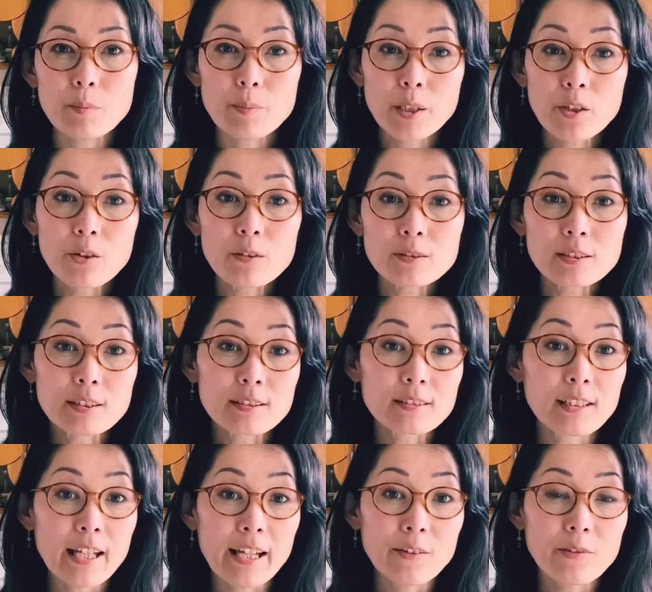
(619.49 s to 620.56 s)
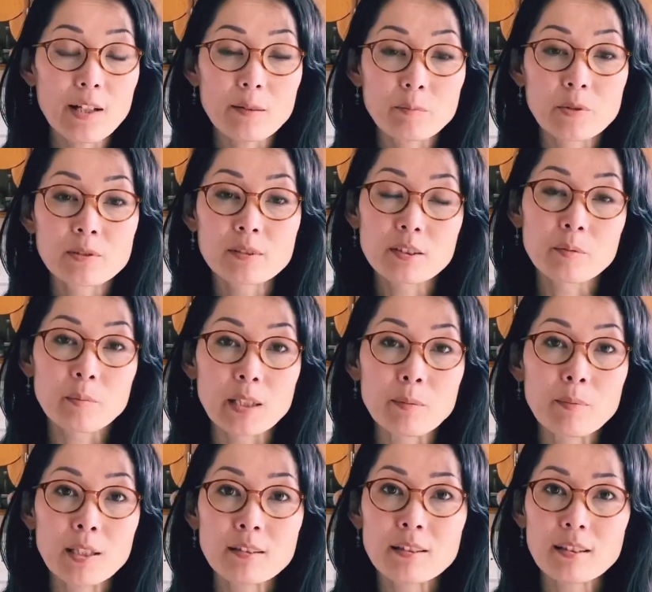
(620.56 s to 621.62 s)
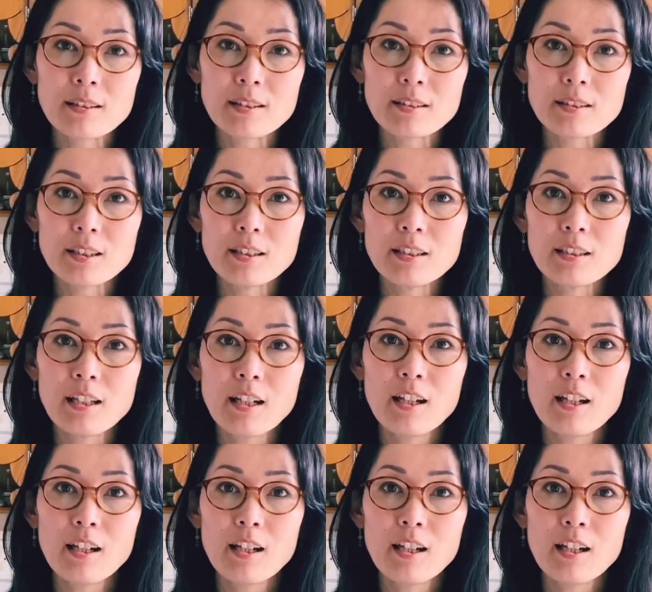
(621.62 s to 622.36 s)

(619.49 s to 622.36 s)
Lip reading: Because this life happens to me mentality